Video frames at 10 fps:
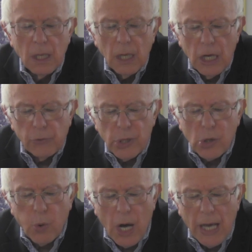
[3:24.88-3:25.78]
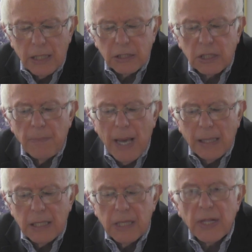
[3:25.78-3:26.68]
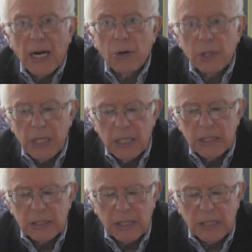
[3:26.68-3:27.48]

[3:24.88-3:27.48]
It requires demanding that our leaders